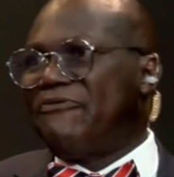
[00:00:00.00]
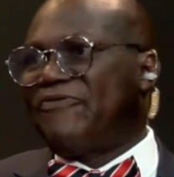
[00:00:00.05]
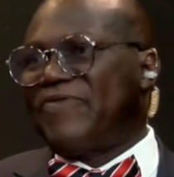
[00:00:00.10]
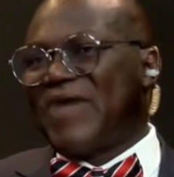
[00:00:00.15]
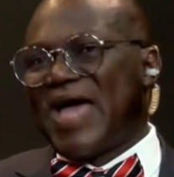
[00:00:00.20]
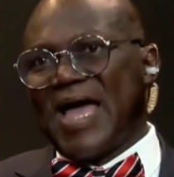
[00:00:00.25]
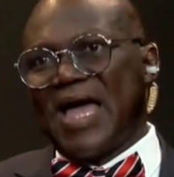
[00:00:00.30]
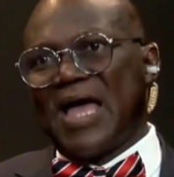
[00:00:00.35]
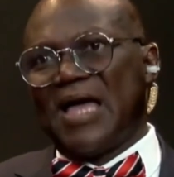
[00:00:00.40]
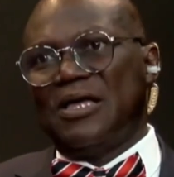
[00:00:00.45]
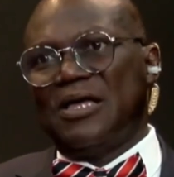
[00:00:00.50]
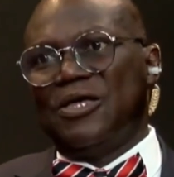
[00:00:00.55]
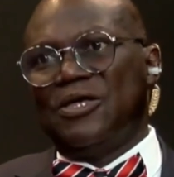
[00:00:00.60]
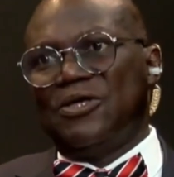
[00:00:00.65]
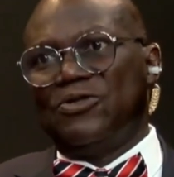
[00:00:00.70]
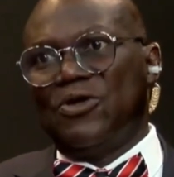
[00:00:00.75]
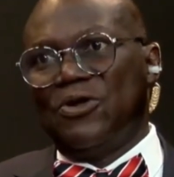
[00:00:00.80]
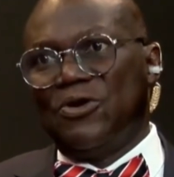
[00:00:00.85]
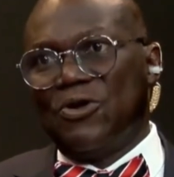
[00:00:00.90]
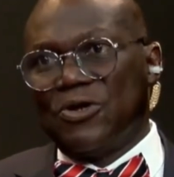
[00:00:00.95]
the
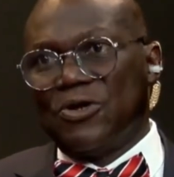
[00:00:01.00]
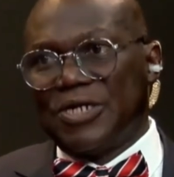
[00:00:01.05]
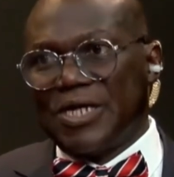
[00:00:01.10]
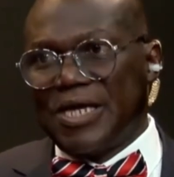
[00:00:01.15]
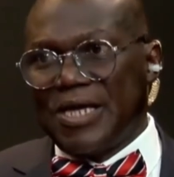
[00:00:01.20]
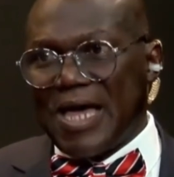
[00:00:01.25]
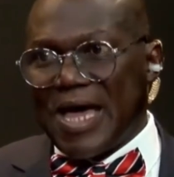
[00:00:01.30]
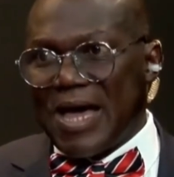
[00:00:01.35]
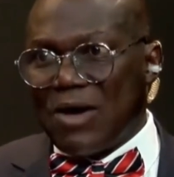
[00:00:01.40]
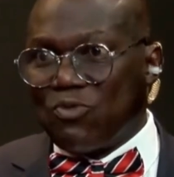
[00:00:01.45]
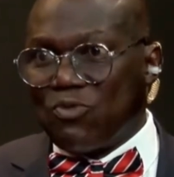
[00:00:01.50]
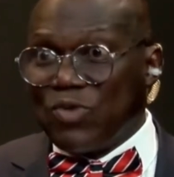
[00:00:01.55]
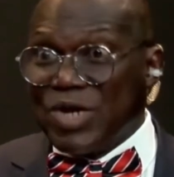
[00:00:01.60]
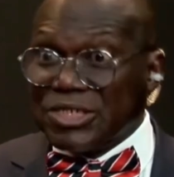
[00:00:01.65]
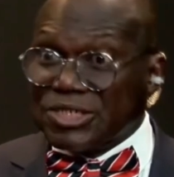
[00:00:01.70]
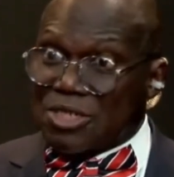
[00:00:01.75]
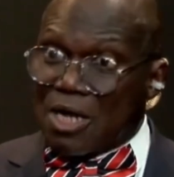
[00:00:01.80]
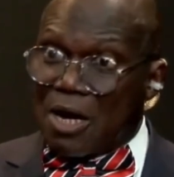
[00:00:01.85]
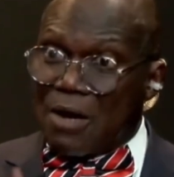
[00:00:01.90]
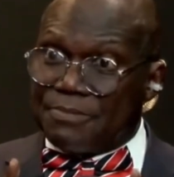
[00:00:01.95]

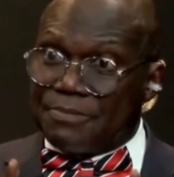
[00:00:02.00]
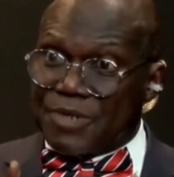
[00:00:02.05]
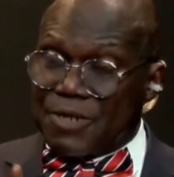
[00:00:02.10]
wisdom, the